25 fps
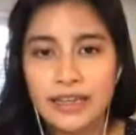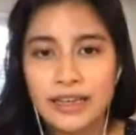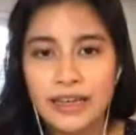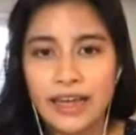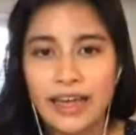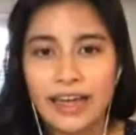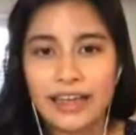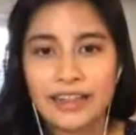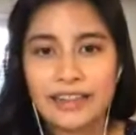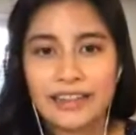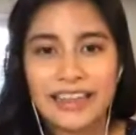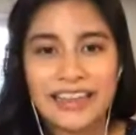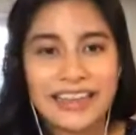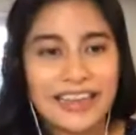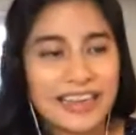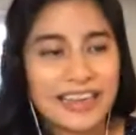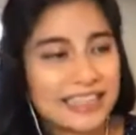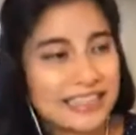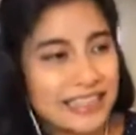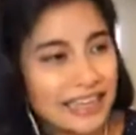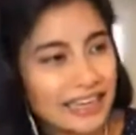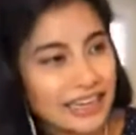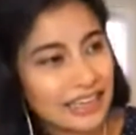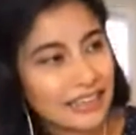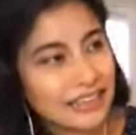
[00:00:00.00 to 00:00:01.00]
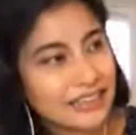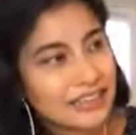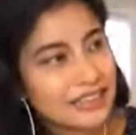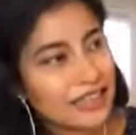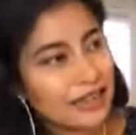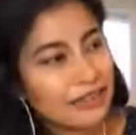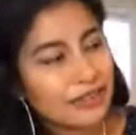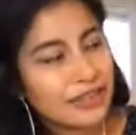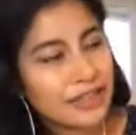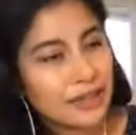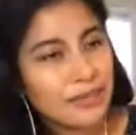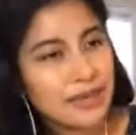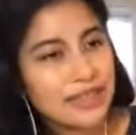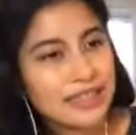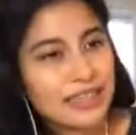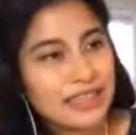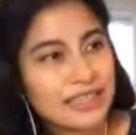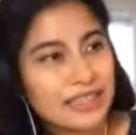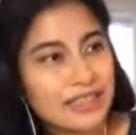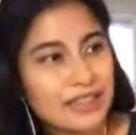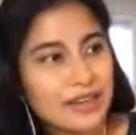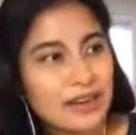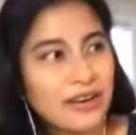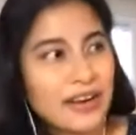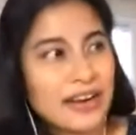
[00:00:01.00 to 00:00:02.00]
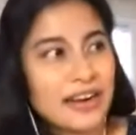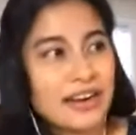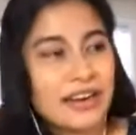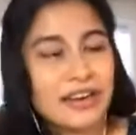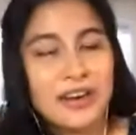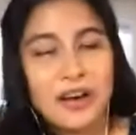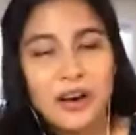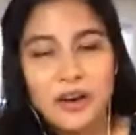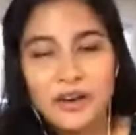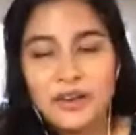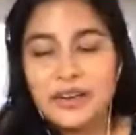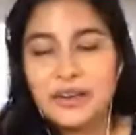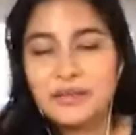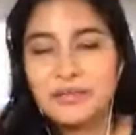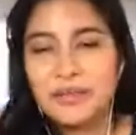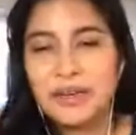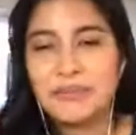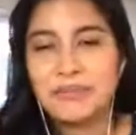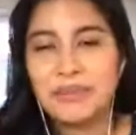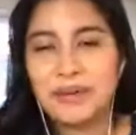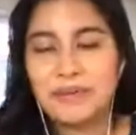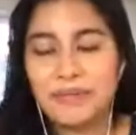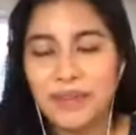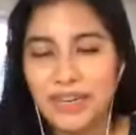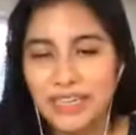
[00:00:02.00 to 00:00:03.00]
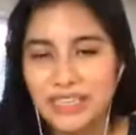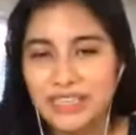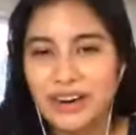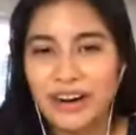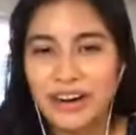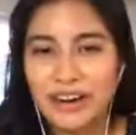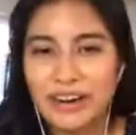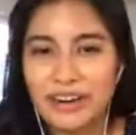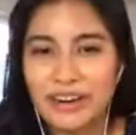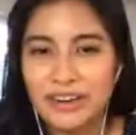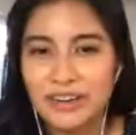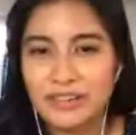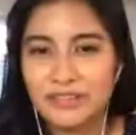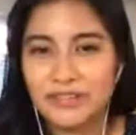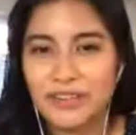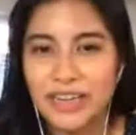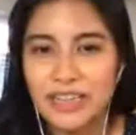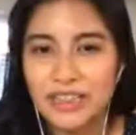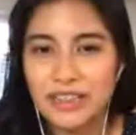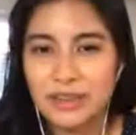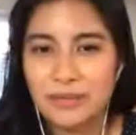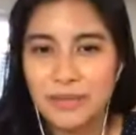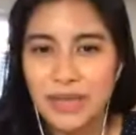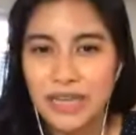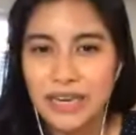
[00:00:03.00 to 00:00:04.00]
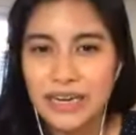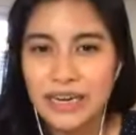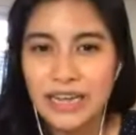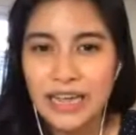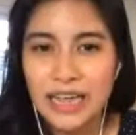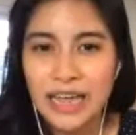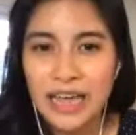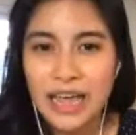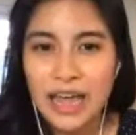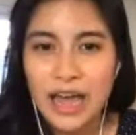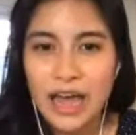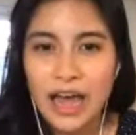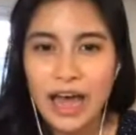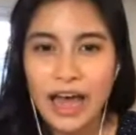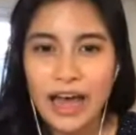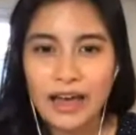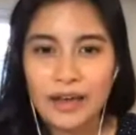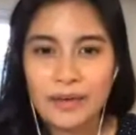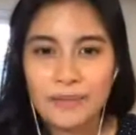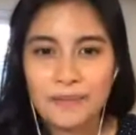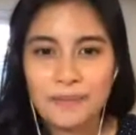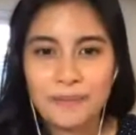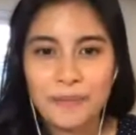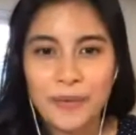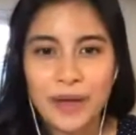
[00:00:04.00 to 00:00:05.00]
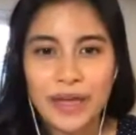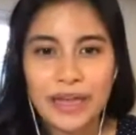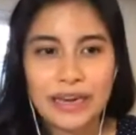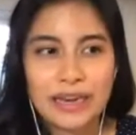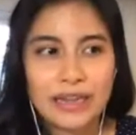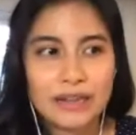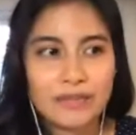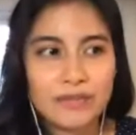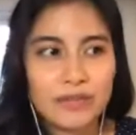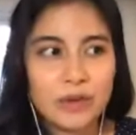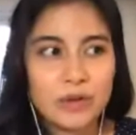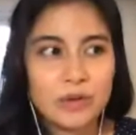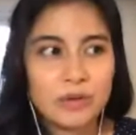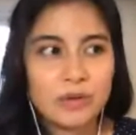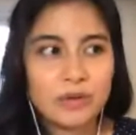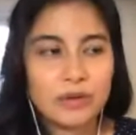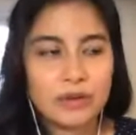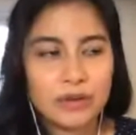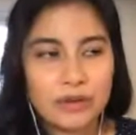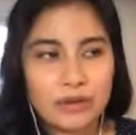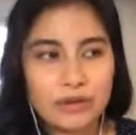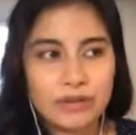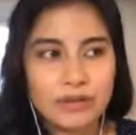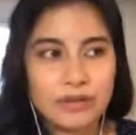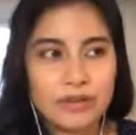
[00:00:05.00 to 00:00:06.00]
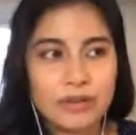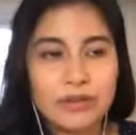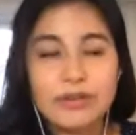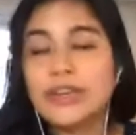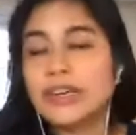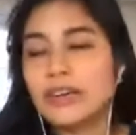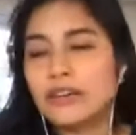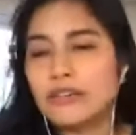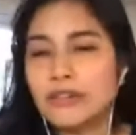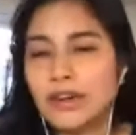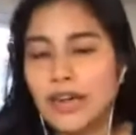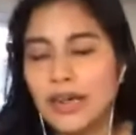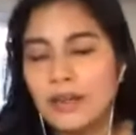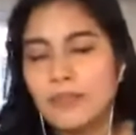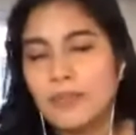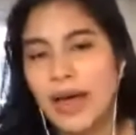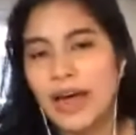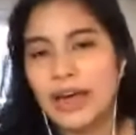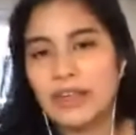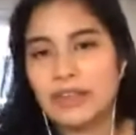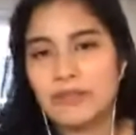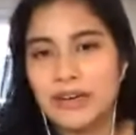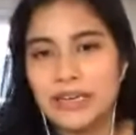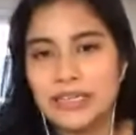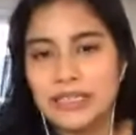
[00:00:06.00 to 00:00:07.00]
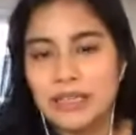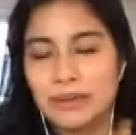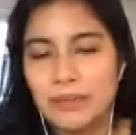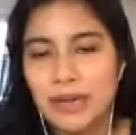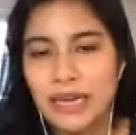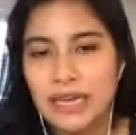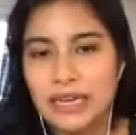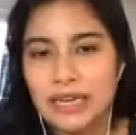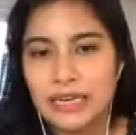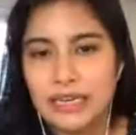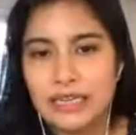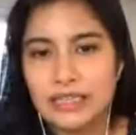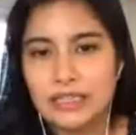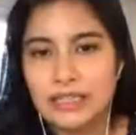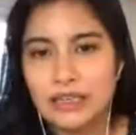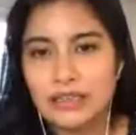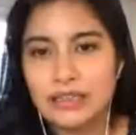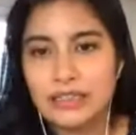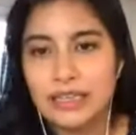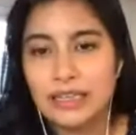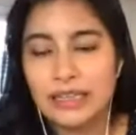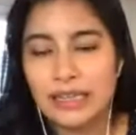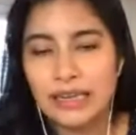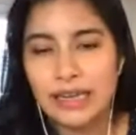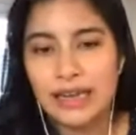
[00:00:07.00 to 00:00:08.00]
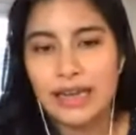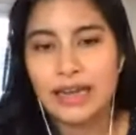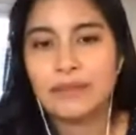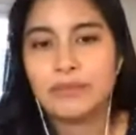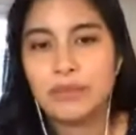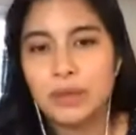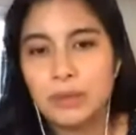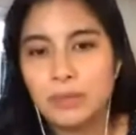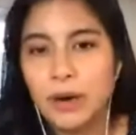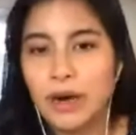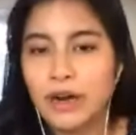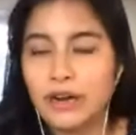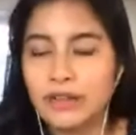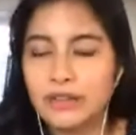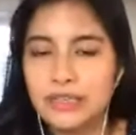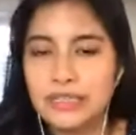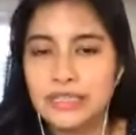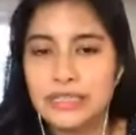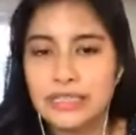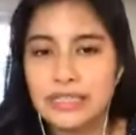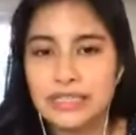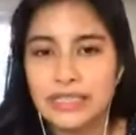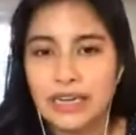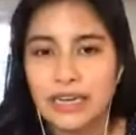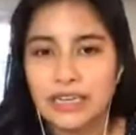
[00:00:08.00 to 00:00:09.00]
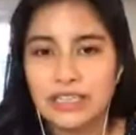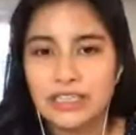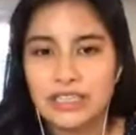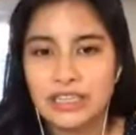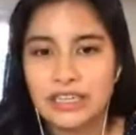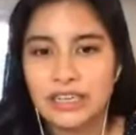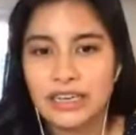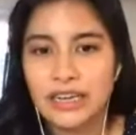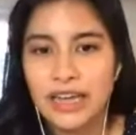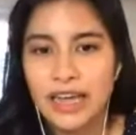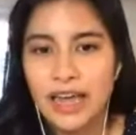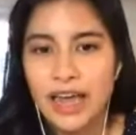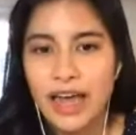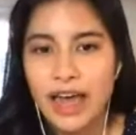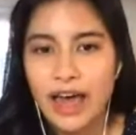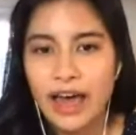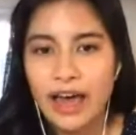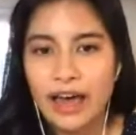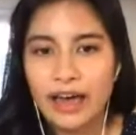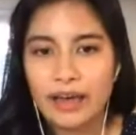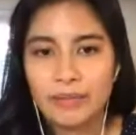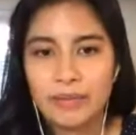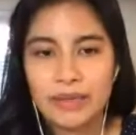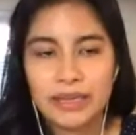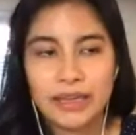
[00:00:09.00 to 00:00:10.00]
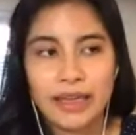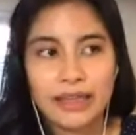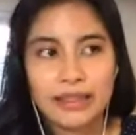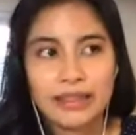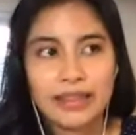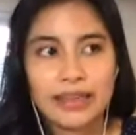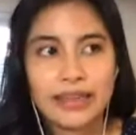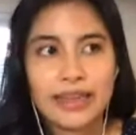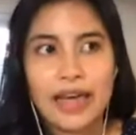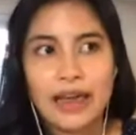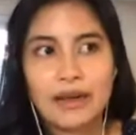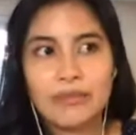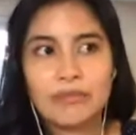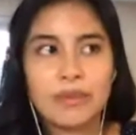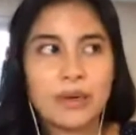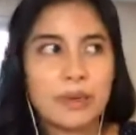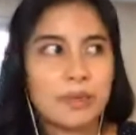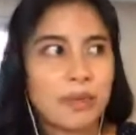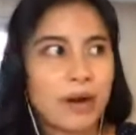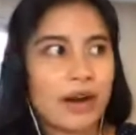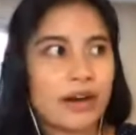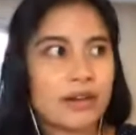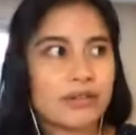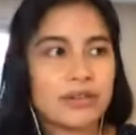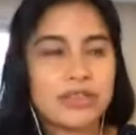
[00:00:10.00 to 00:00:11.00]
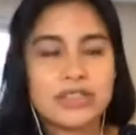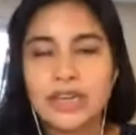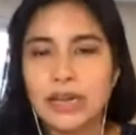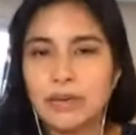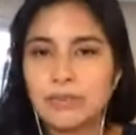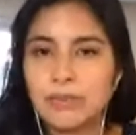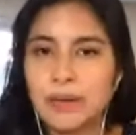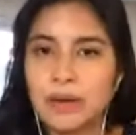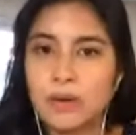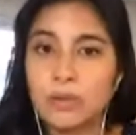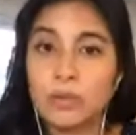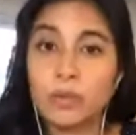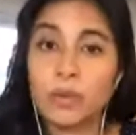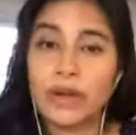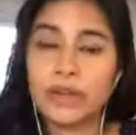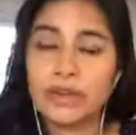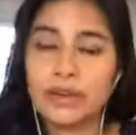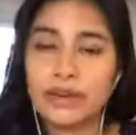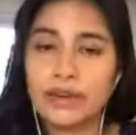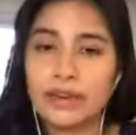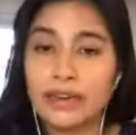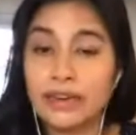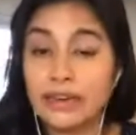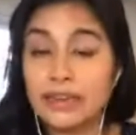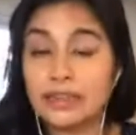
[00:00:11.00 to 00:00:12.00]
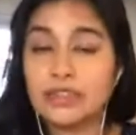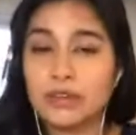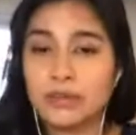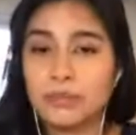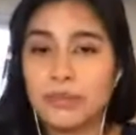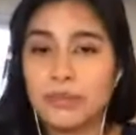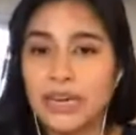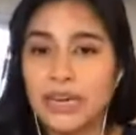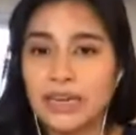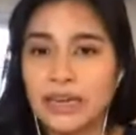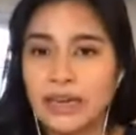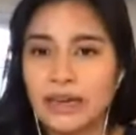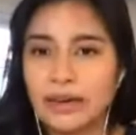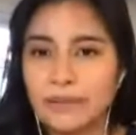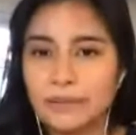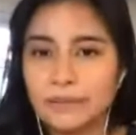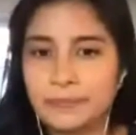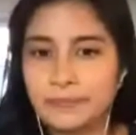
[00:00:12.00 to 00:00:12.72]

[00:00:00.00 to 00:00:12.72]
And like I said, it's if someone doesn't know how to code, it might be much harder to invite them in. Um, but if you you can create pathways that make it easier so that they can be part of this discussion um, and, and, they can be part of shaping what it is you're making.